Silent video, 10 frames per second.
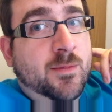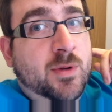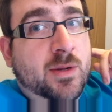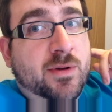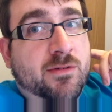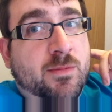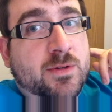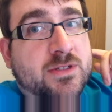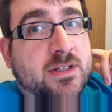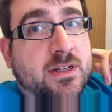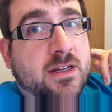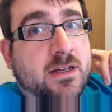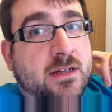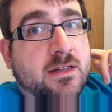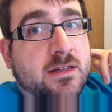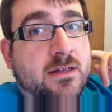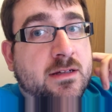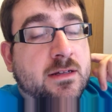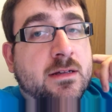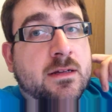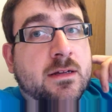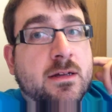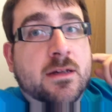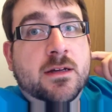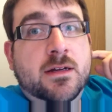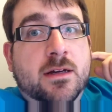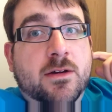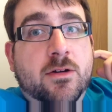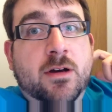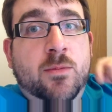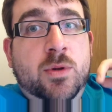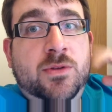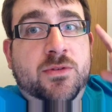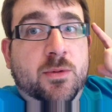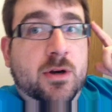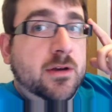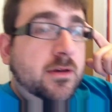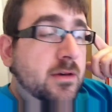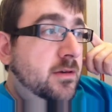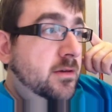Been a bit rubbish today. I've been to work